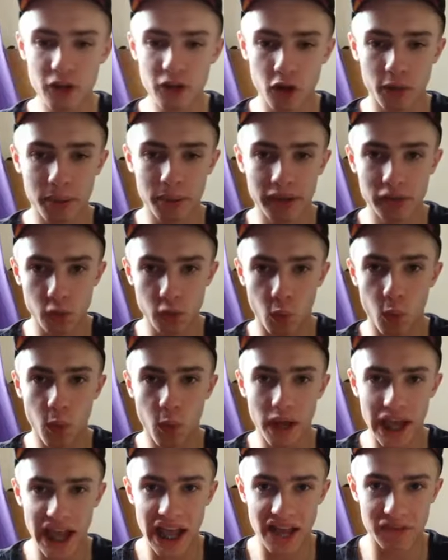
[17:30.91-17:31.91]
up your
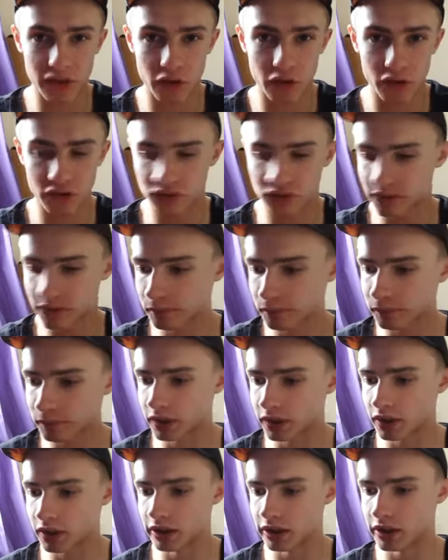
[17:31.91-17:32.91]
evidence.
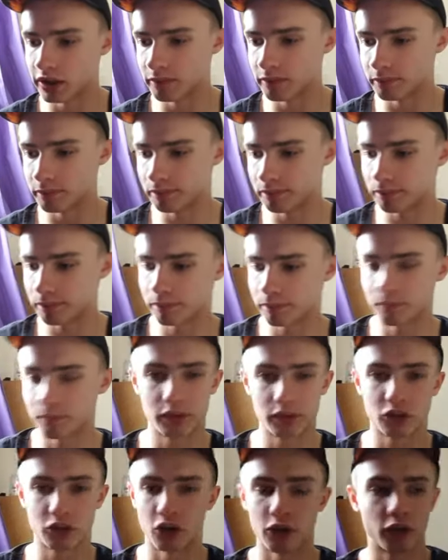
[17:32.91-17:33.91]
So
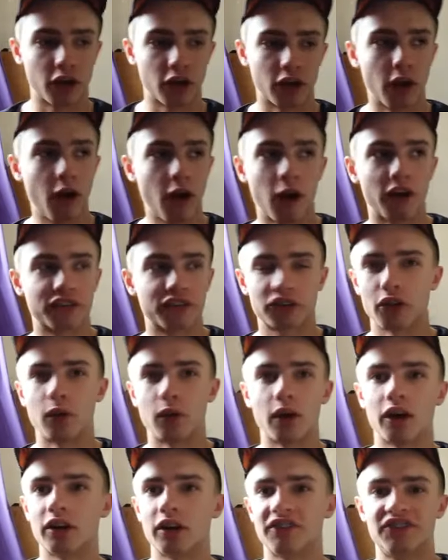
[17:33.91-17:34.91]
go, oh, so
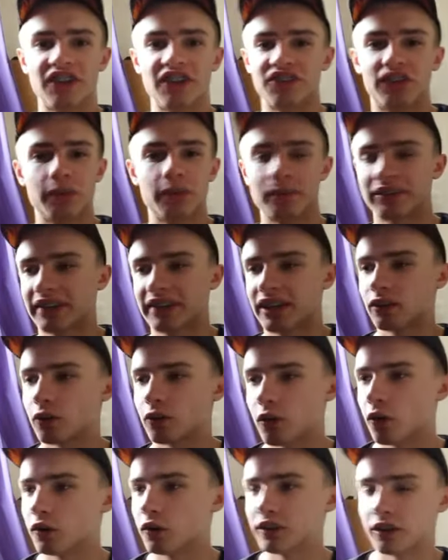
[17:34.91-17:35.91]
50%
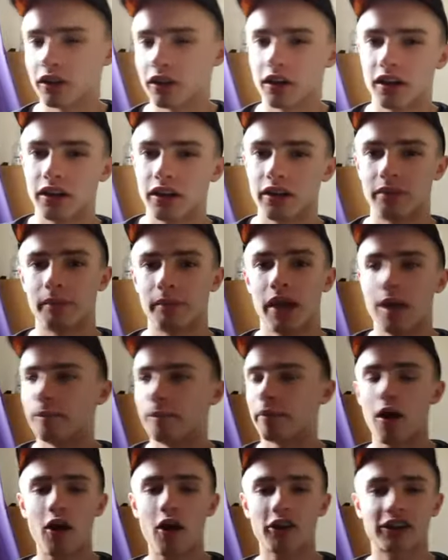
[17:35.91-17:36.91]
on
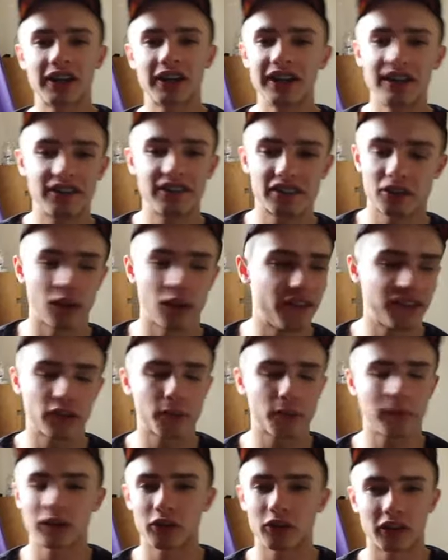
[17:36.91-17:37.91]
Barclays, so
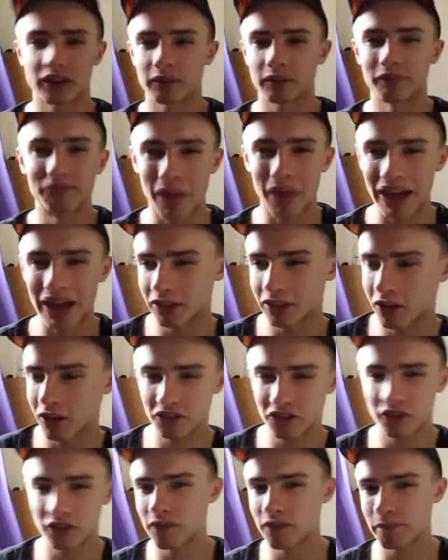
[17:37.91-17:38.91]

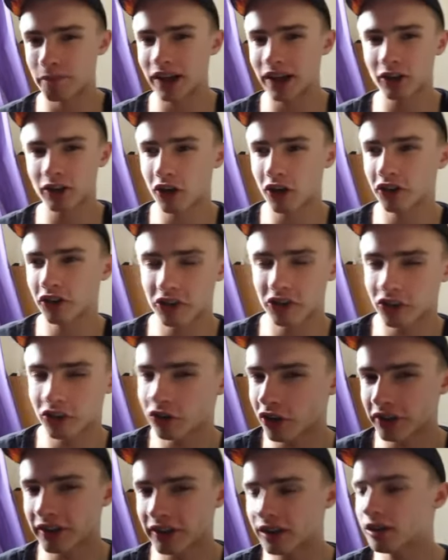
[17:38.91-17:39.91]
you think bank cards is a
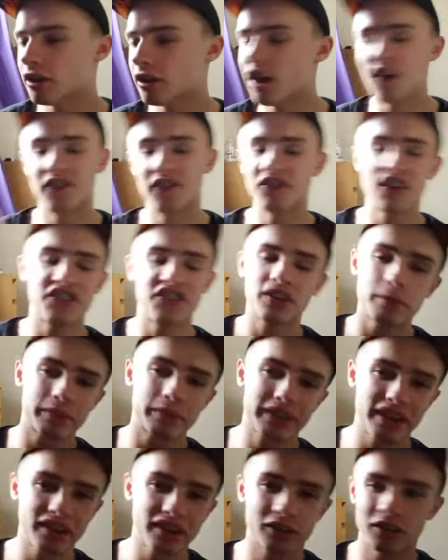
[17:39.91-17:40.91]
good idea.
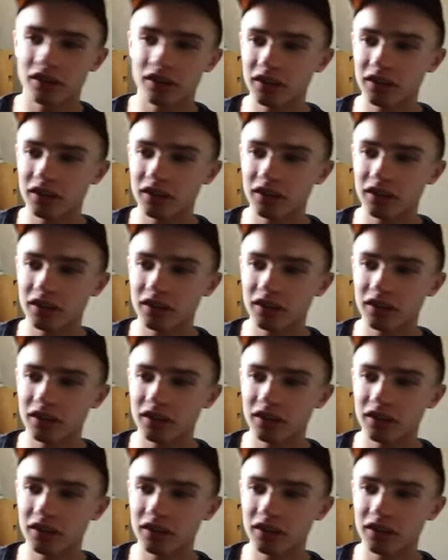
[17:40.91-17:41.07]
50%